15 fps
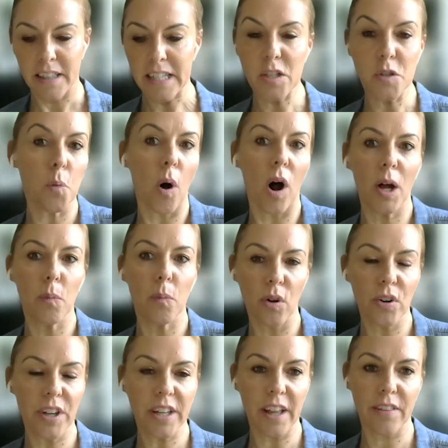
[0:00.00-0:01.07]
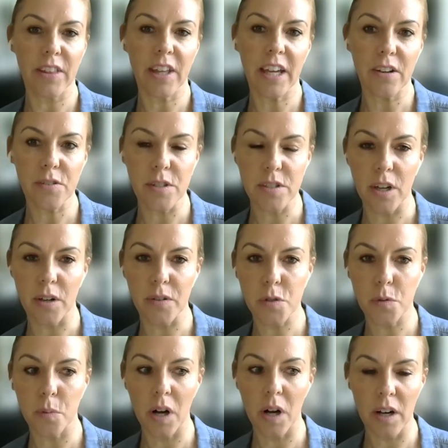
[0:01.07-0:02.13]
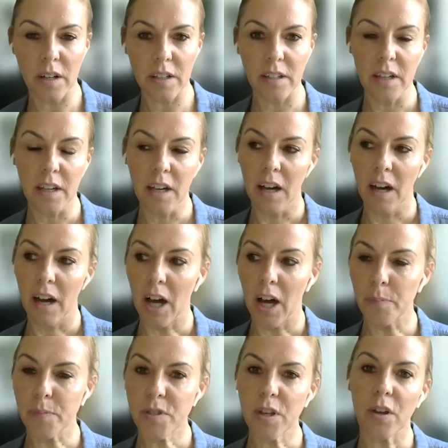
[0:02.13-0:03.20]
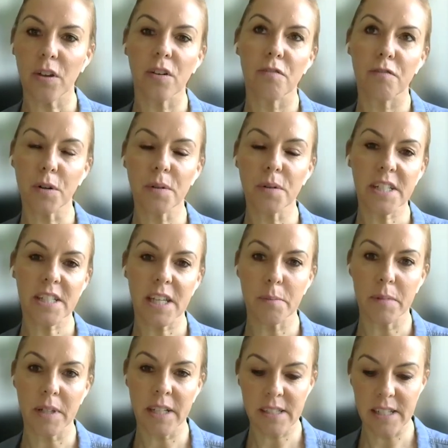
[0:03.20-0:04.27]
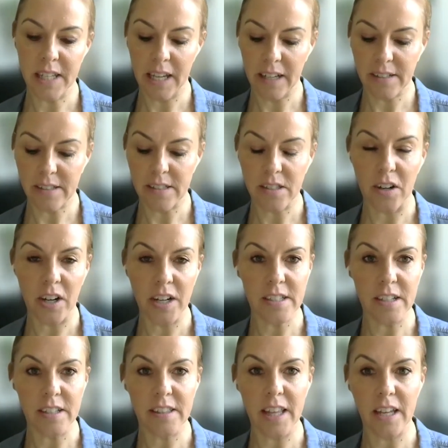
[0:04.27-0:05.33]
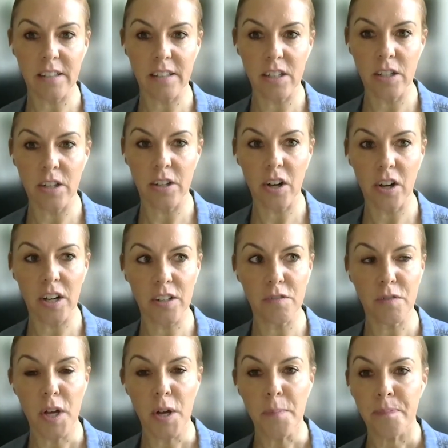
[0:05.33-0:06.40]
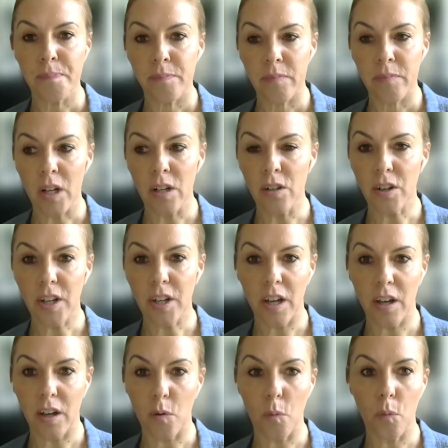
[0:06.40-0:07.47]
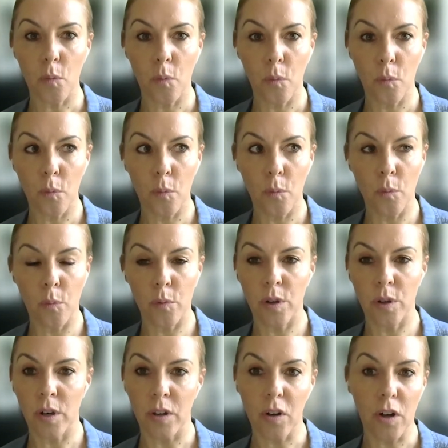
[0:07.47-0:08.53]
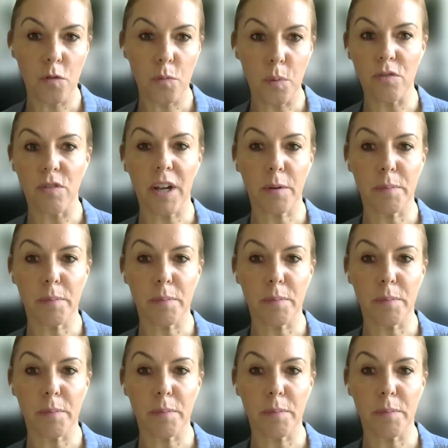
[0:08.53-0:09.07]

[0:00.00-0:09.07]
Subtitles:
this is what I want and nothing else is going to work. So following the deep listening exercise, I'd then kind of look at kind of what the